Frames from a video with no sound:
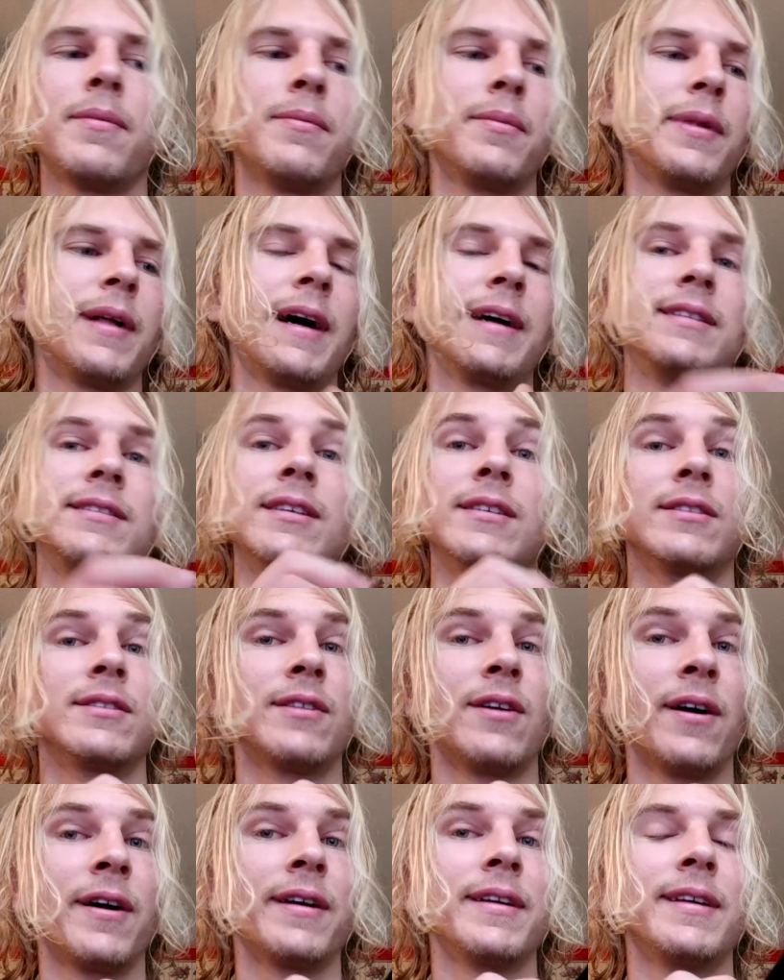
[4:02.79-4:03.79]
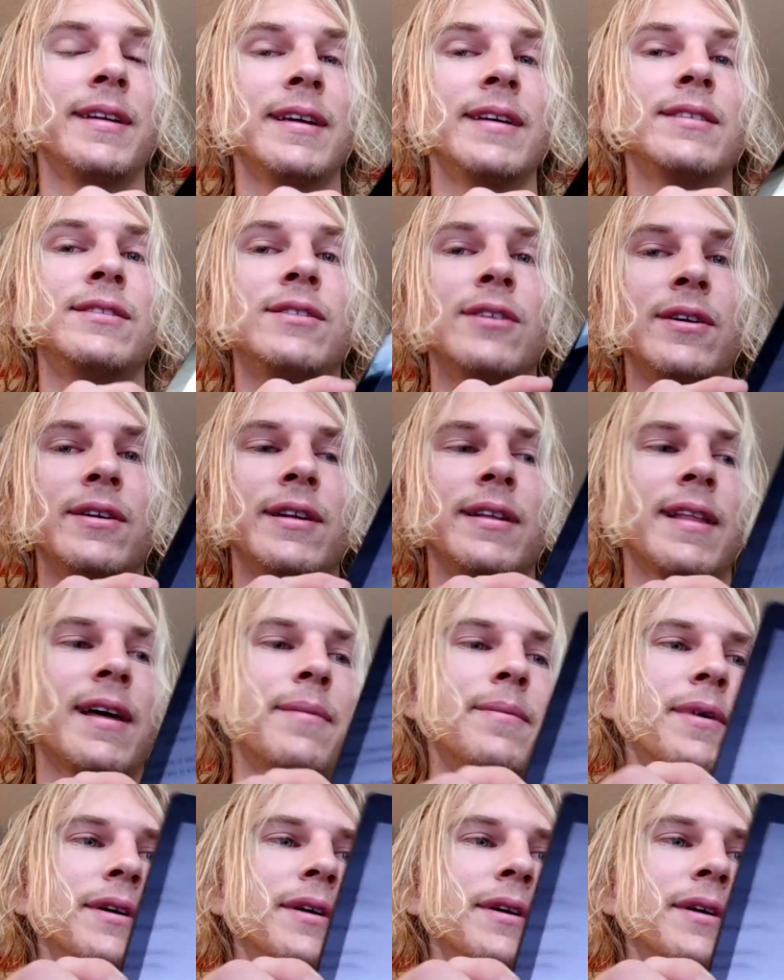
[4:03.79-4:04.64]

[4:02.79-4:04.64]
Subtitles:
and black does not get dirty that